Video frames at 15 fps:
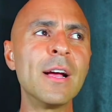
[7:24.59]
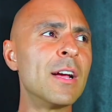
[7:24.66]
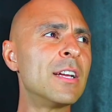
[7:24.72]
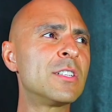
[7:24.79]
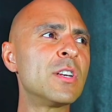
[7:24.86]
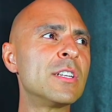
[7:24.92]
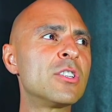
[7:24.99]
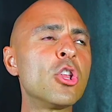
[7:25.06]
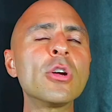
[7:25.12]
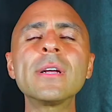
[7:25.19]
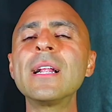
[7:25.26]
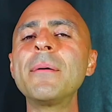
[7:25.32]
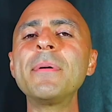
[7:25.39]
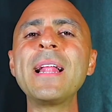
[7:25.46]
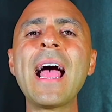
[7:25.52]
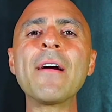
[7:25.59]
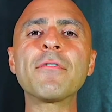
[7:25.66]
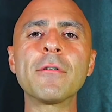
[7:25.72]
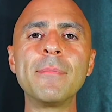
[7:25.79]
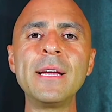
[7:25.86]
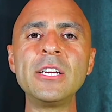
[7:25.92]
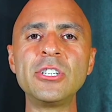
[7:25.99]
It's it's looking up an
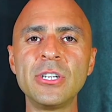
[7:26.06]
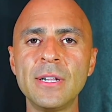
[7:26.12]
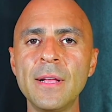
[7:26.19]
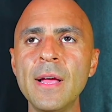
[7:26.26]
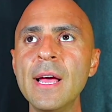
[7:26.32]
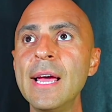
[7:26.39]
affirmation.